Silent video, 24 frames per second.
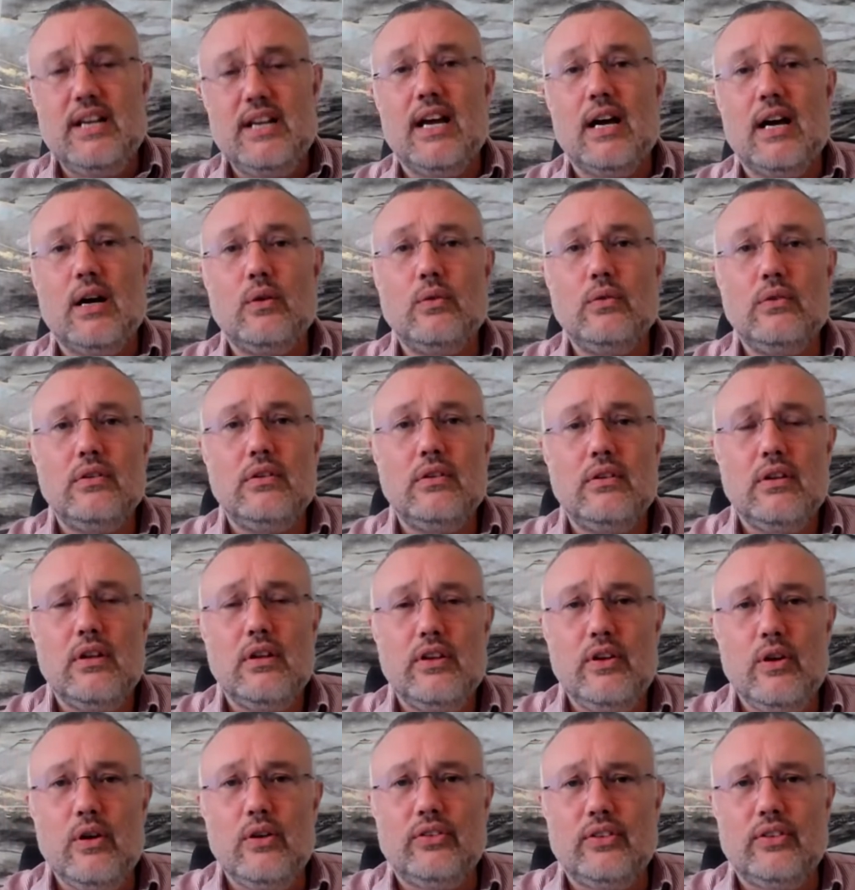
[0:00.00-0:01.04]
down.
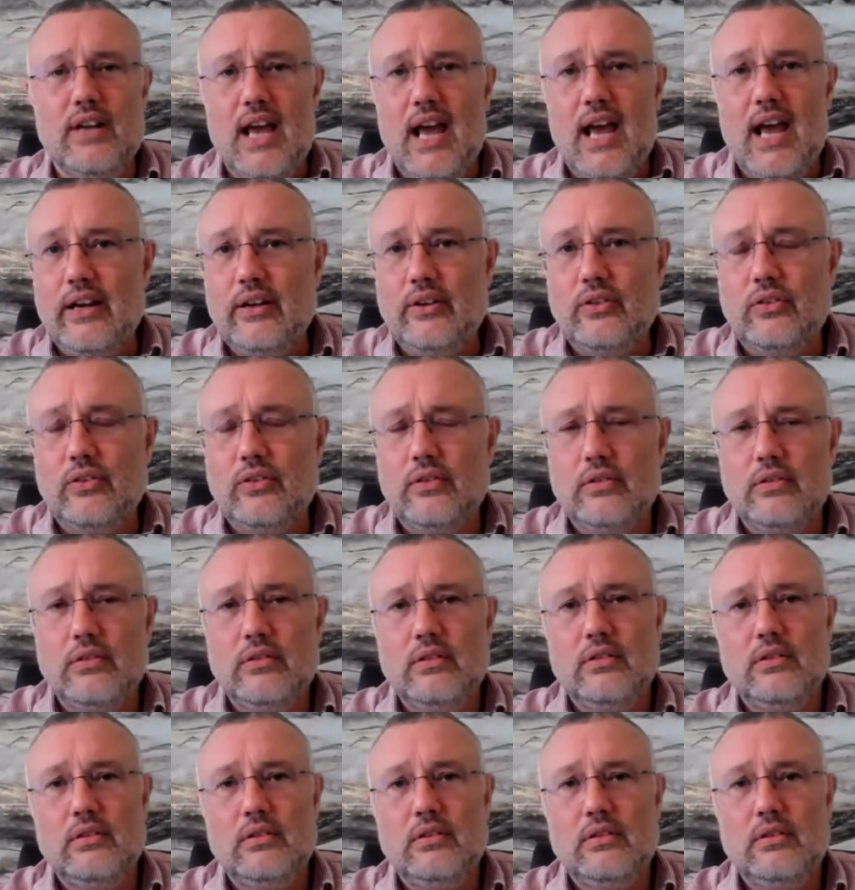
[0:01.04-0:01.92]
Here's an axe.